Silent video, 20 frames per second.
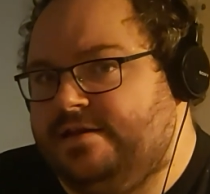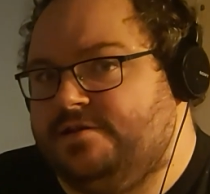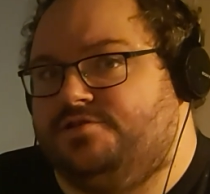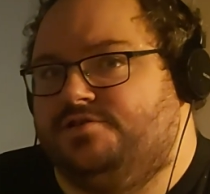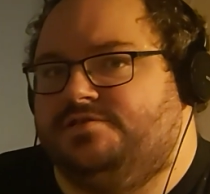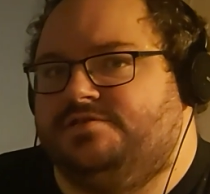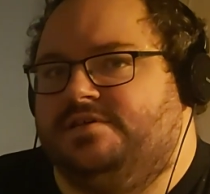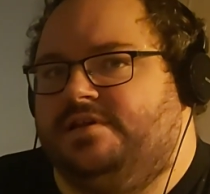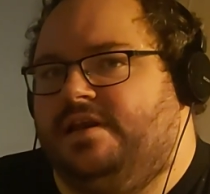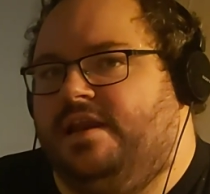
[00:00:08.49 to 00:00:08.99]

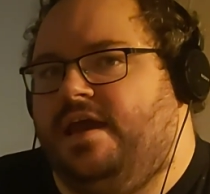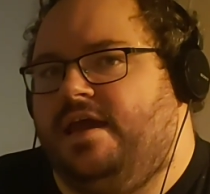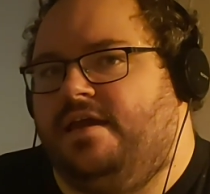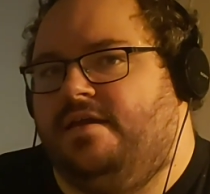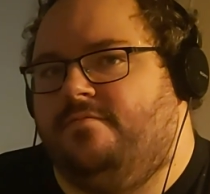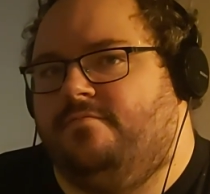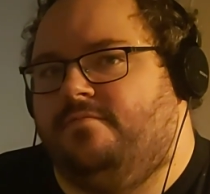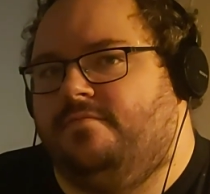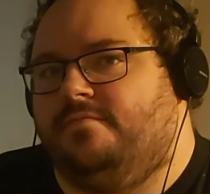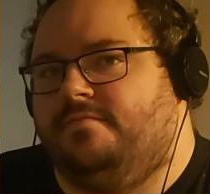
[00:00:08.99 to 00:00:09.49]
Interesting
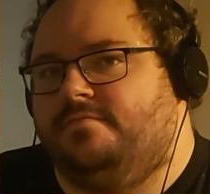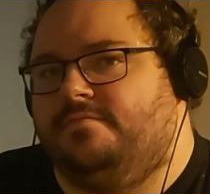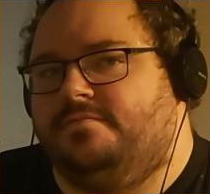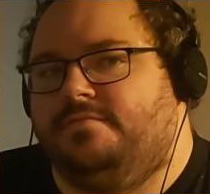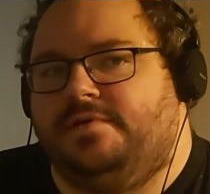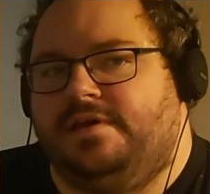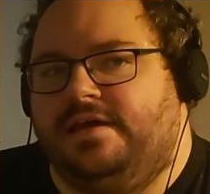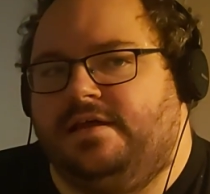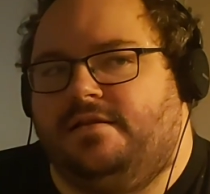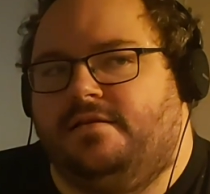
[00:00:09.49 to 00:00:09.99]
name.
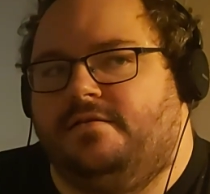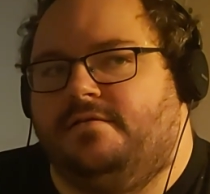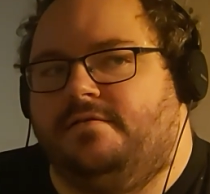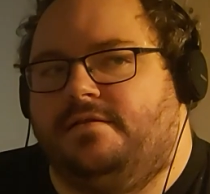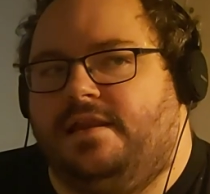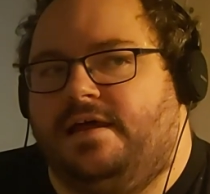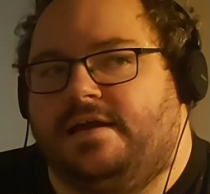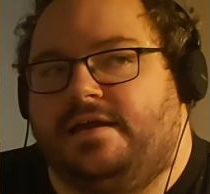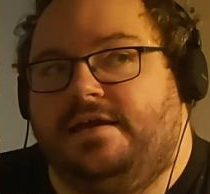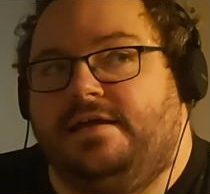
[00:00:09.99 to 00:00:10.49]
Kill
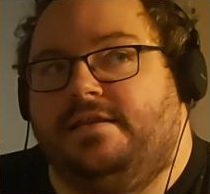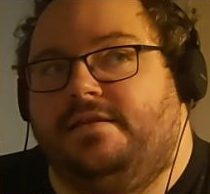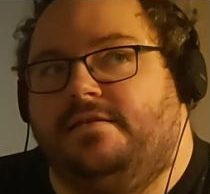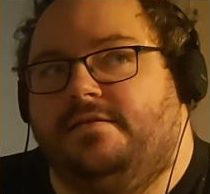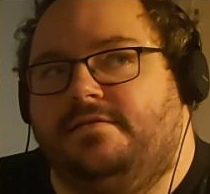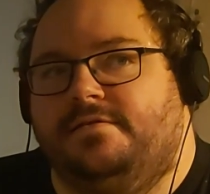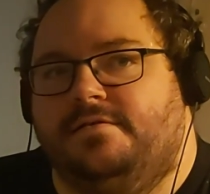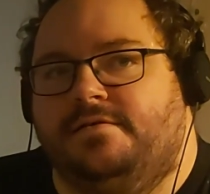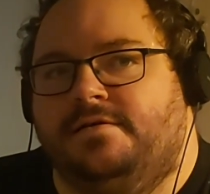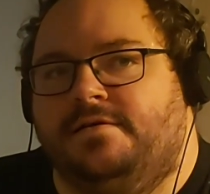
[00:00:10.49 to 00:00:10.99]
La
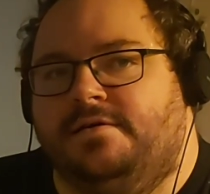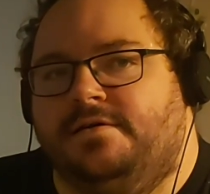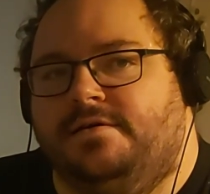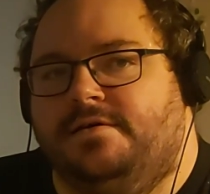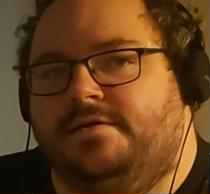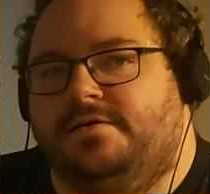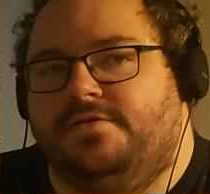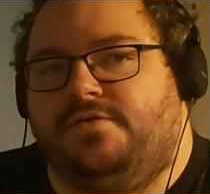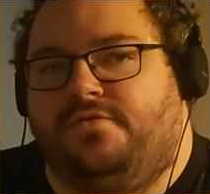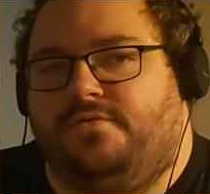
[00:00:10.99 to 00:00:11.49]
Kill.
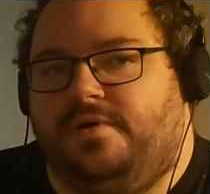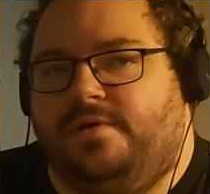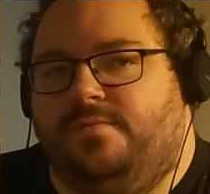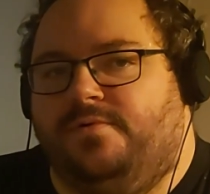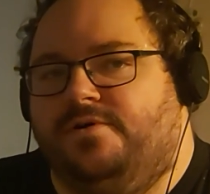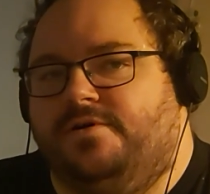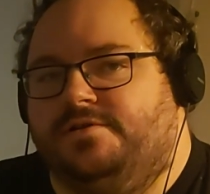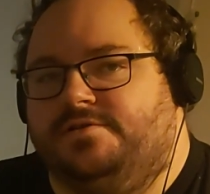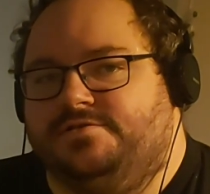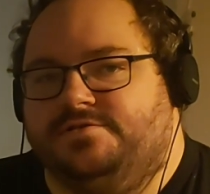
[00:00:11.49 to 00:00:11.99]

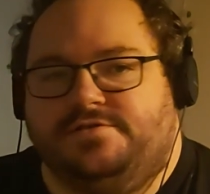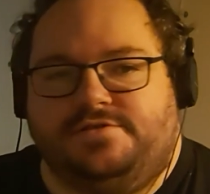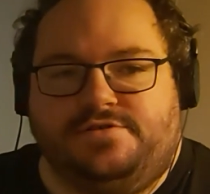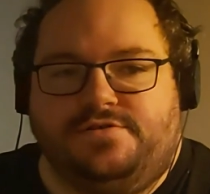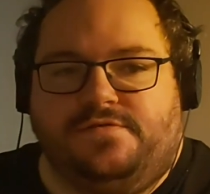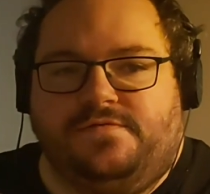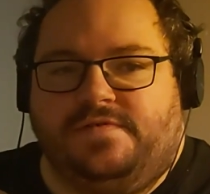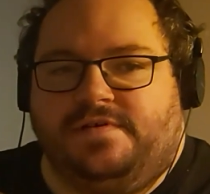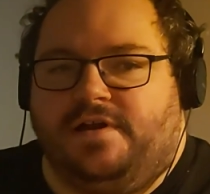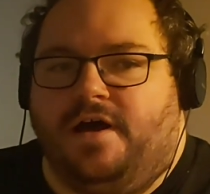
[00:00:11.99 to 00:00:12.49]
Three words,
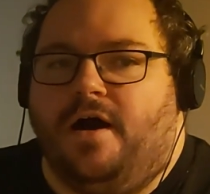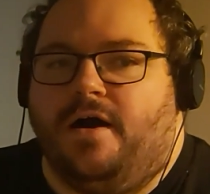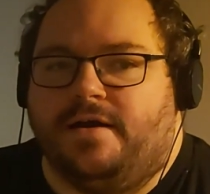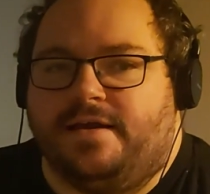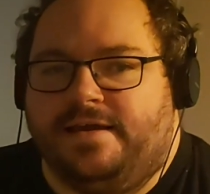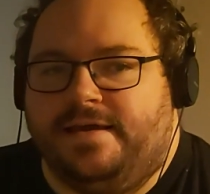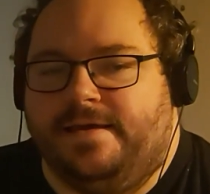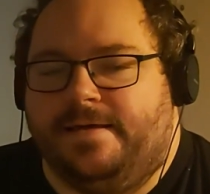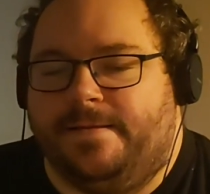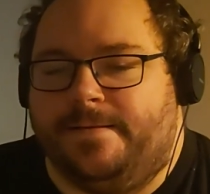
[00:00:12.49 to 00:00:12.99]
two of it
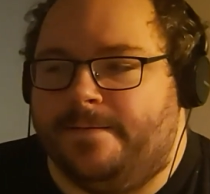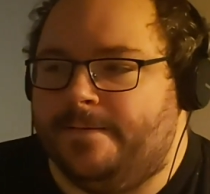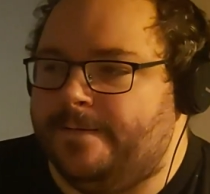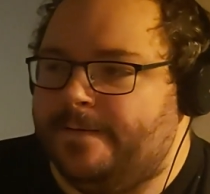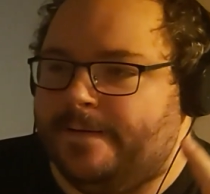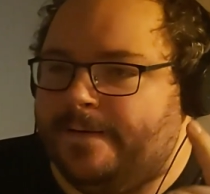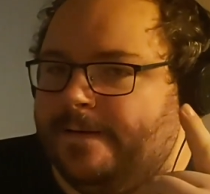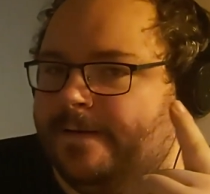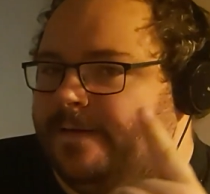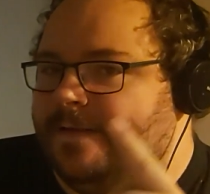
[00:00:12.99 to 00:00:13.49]
are kill.
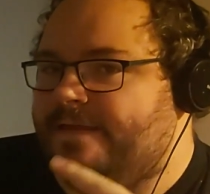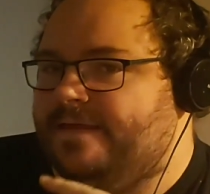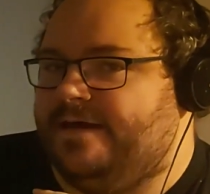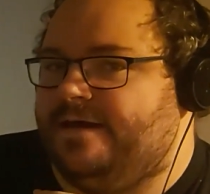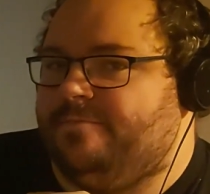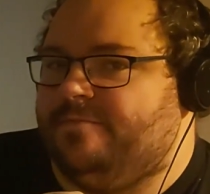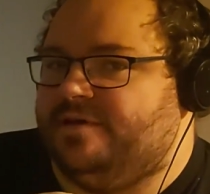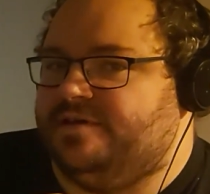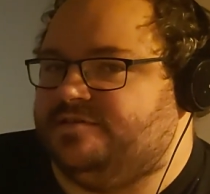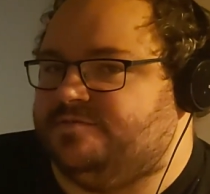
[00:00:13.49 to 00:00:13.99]

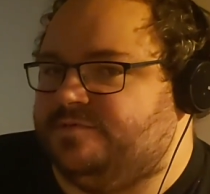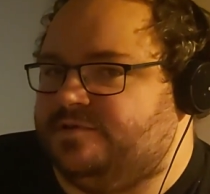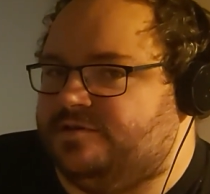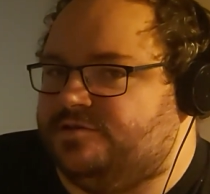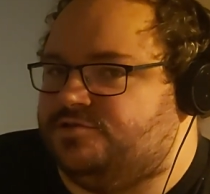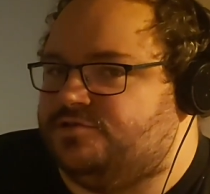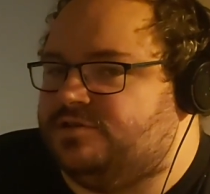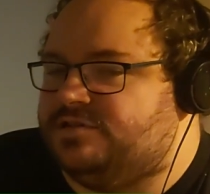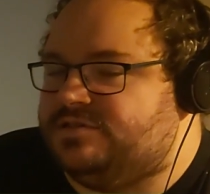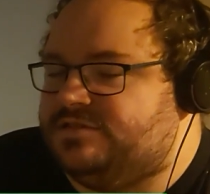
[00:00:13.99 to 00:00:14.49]
That makes
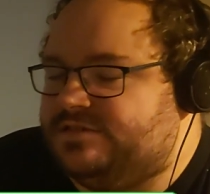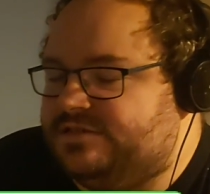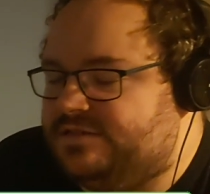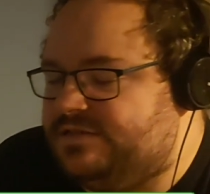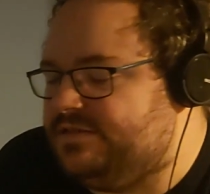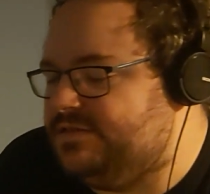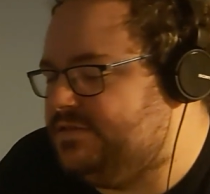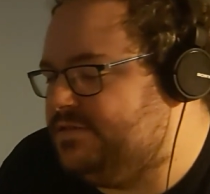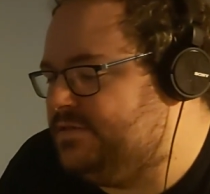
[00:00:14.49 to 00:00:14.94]
me interested.